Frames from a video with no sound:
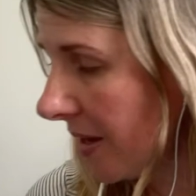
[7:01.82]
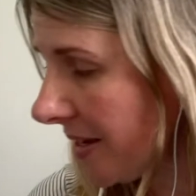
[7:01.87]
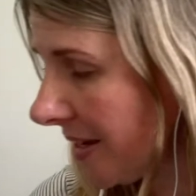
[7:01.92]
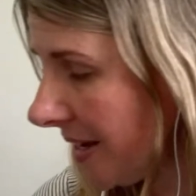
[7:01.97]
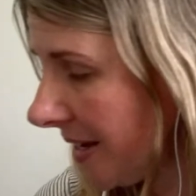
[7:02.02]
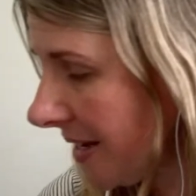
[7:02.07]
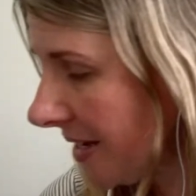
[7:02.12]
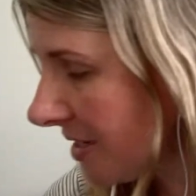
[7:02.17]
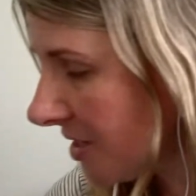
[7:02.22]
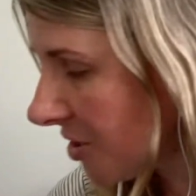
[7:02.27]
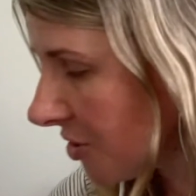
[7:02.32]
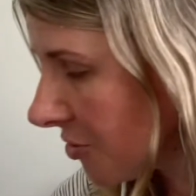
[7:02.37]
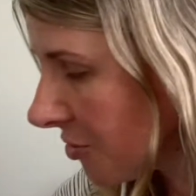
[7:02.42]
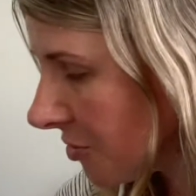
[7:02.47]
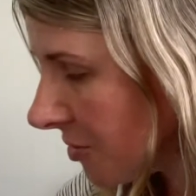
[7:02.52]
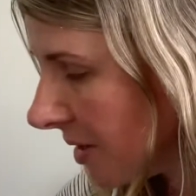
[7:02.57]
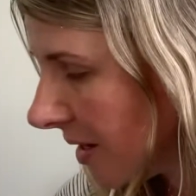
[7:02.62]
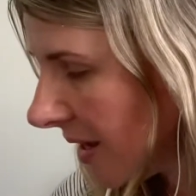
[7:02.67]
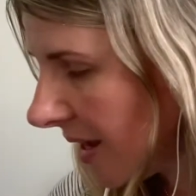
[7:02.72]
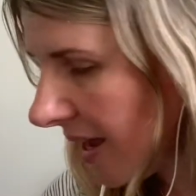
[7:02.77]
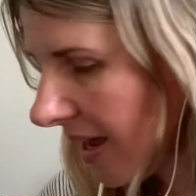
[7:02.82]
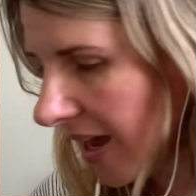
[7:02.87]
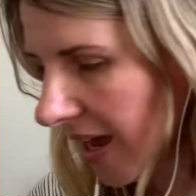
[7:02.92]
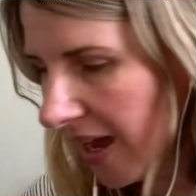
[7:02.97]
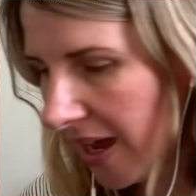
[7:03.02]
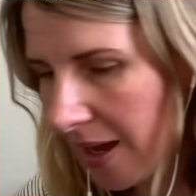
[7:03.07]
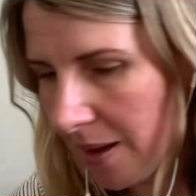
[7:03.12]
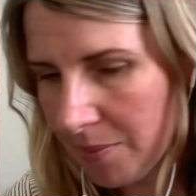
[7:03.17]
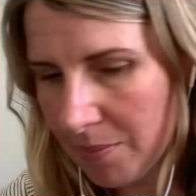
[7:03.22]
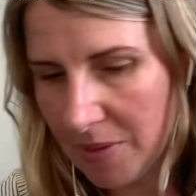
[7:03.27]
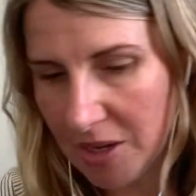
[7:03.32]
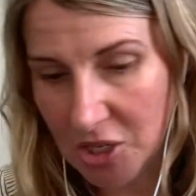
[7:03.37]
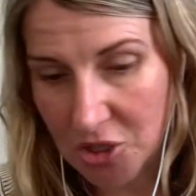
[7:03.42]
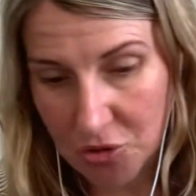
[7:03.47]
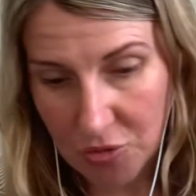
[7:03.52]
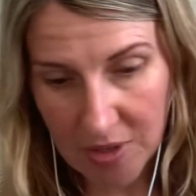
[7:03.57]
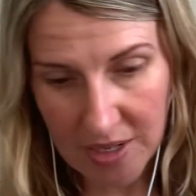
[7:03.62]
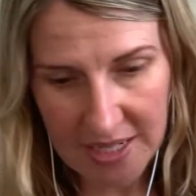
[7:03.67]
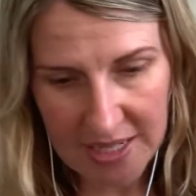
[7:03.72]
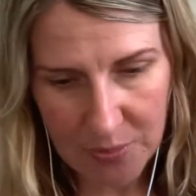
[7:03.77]
needing to
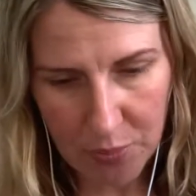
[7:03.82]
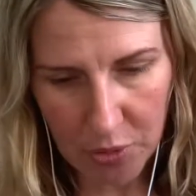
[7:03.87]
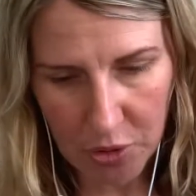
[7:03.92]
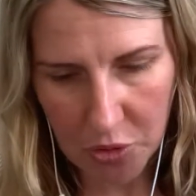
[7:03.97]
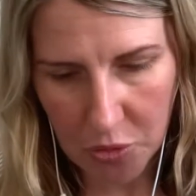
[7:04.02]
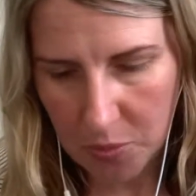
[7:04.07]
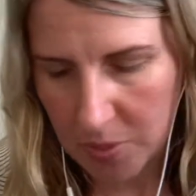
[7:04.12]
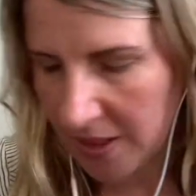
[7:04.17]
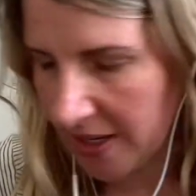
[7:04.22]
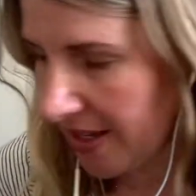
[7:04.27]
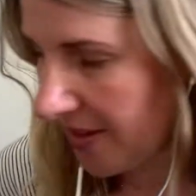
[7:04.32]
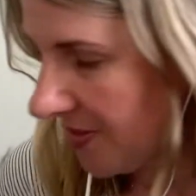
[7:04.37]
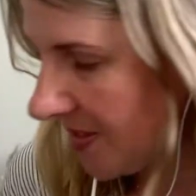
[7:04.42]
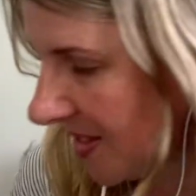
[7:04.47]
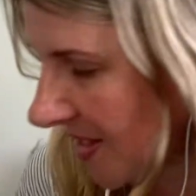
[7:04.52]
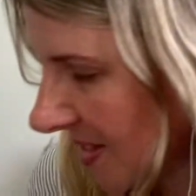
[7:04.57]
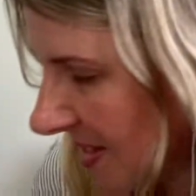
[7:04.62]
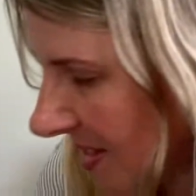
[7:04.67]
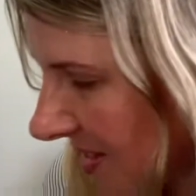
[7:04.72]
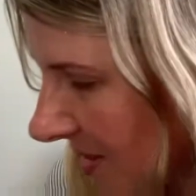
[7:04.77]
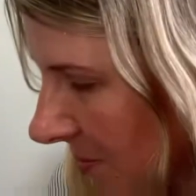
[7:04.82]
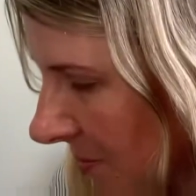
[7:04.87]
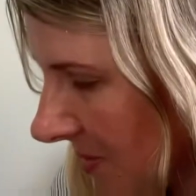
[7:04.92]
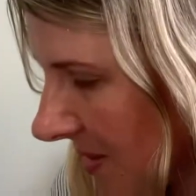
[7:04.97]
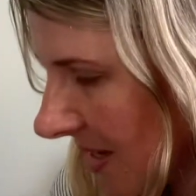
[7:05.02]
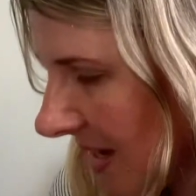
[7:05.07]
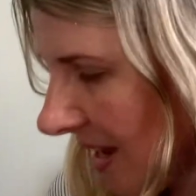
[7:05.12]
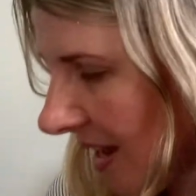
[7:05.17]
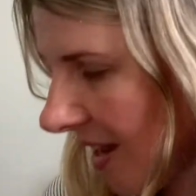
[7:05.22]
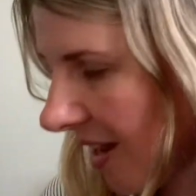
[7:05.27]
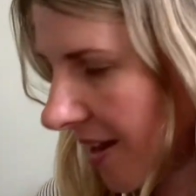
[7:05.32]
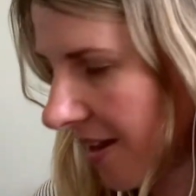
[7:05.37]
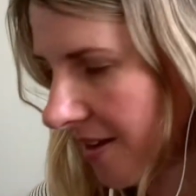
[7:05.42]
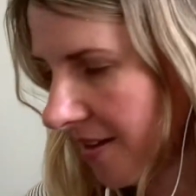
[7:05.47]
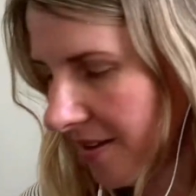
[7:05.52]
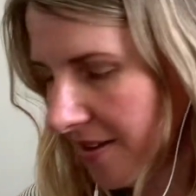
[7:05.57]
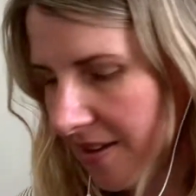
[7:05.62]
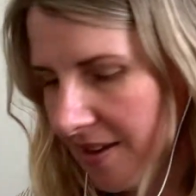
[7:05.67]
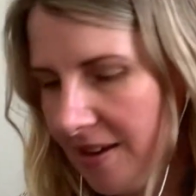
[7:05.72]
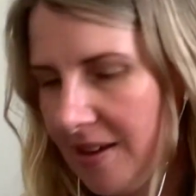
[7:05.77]
address what your belief systems are.
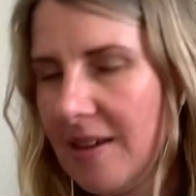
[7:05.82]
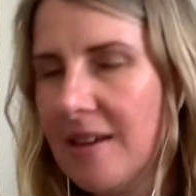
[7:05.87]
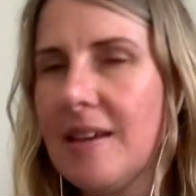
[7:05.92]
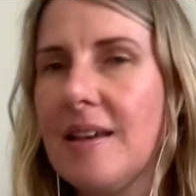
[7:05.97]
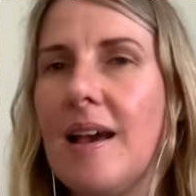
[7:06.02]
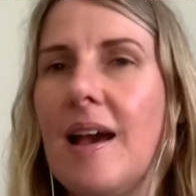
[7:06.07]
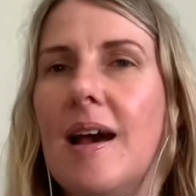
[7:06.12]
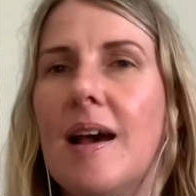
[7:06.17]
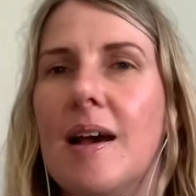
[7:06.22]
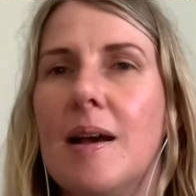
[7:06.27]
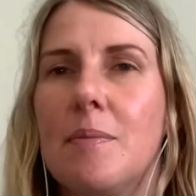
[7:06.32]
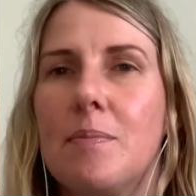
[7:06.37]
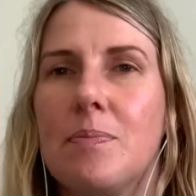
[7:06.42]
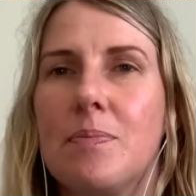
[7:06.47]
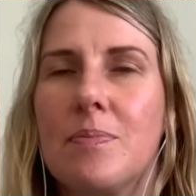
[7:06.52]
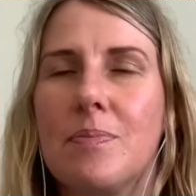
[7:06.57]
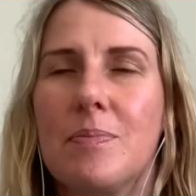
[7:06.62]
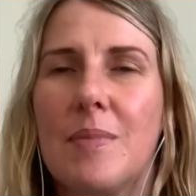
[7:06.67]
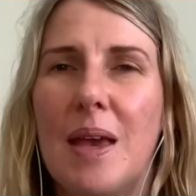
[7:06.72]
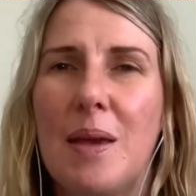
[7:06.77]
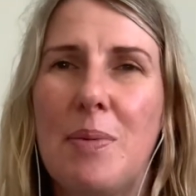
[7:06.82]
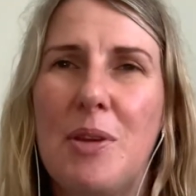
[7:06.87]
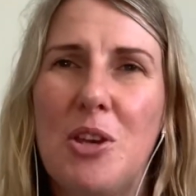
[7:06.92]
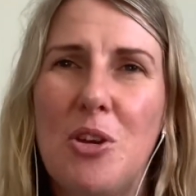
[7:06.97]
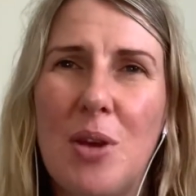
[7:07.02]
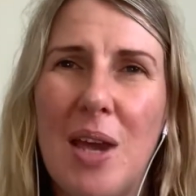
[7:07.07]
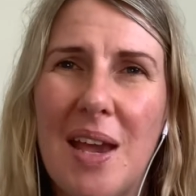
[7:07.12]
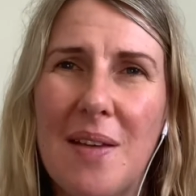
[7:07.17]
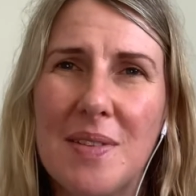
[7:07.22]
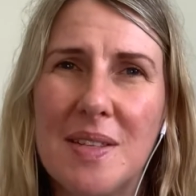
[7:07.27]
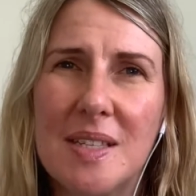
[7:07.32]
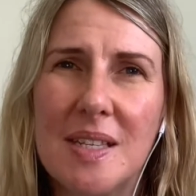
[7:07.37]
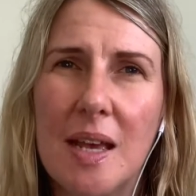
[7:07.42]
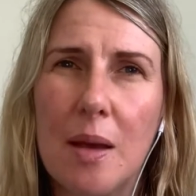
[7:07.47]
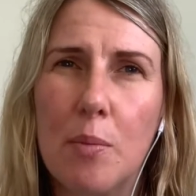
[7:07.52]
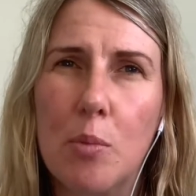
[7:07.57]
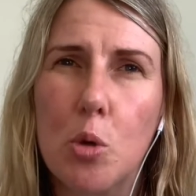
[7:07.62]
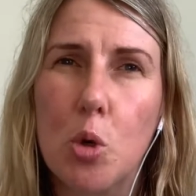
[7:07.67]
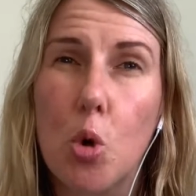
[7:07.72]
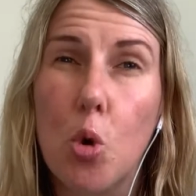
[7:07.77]
Maybe you have
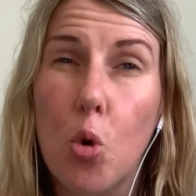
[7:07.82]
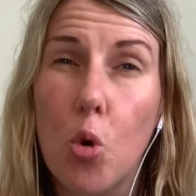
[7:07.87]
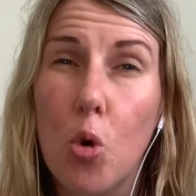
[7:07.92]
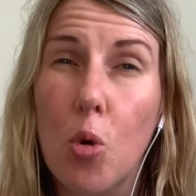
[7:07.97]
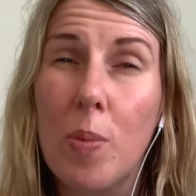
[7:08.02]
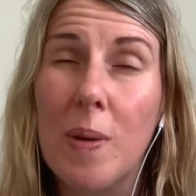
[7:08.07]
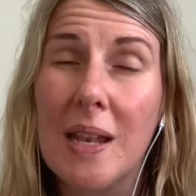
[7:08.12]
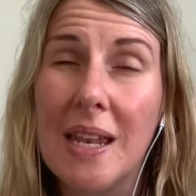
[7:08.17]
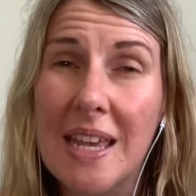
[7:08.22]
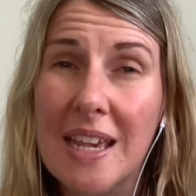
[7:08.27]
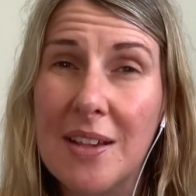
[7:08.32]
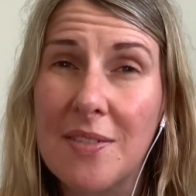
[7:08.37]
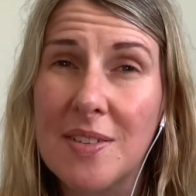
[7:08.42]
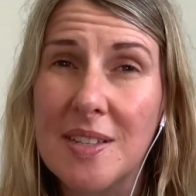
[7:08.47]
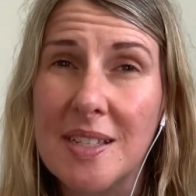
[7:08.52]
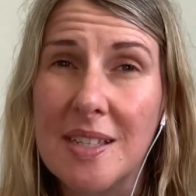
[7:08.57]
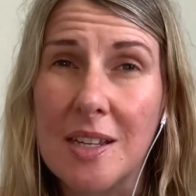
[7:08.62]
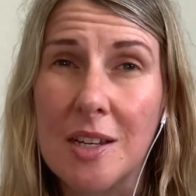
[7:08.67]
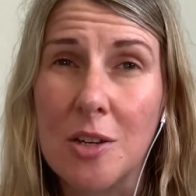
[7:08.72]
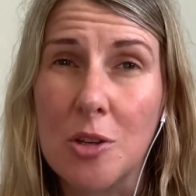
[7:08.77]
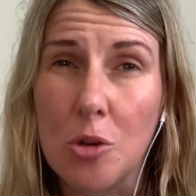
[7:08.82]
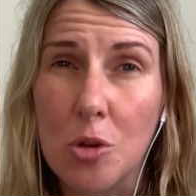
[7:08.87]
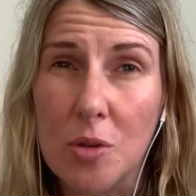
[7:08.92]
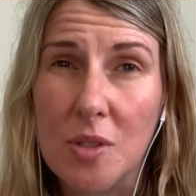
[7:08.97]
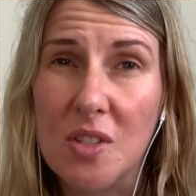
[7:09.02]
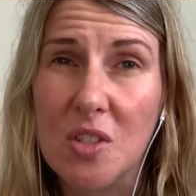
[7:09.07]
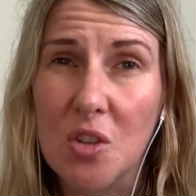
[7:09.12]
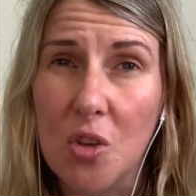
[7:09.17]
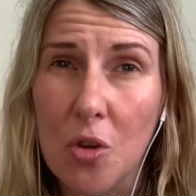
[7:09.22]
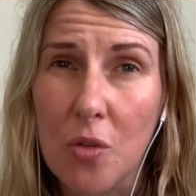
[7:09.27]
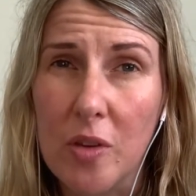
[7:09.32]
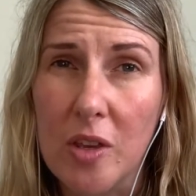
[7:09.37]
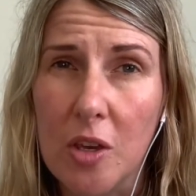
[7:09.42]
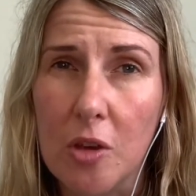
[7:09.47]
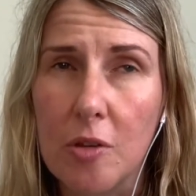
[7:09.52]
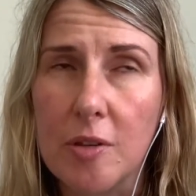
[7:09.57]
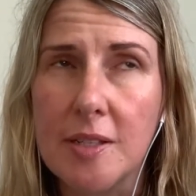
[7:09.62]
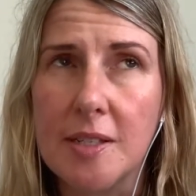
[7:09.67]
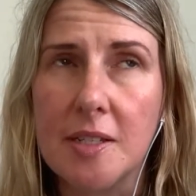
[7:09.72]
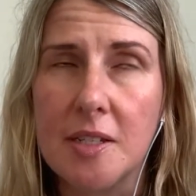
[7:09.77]
some core beliefs that are not serving
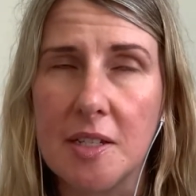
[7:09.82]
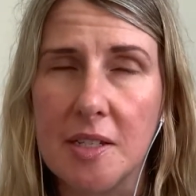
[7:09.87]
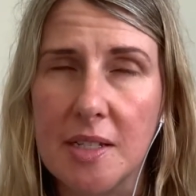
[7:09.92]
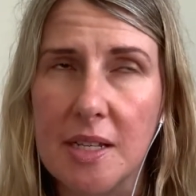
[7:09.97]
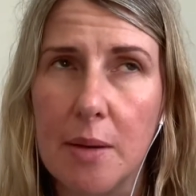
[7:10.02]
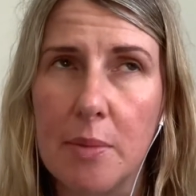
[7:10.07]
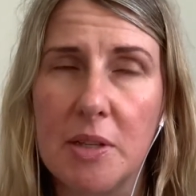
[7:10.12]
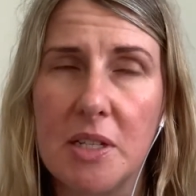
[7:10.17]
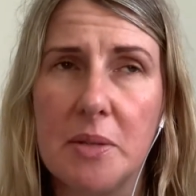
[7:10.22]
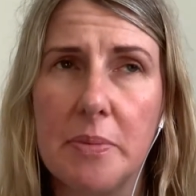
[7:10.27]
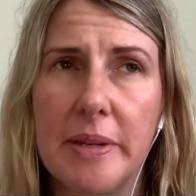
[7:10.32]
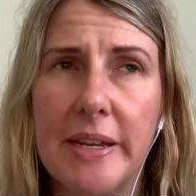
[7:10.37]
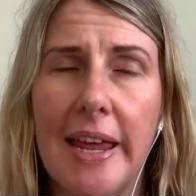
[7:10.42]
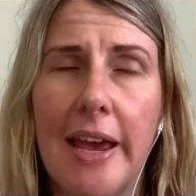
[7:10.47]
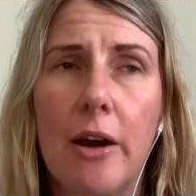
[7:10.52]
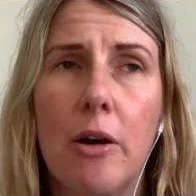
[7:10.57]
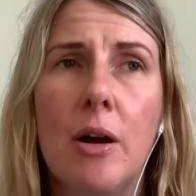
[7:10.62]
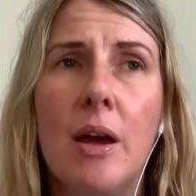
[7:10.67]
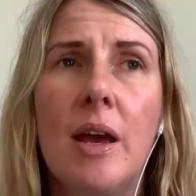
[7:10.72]
you. This is just coming to me now.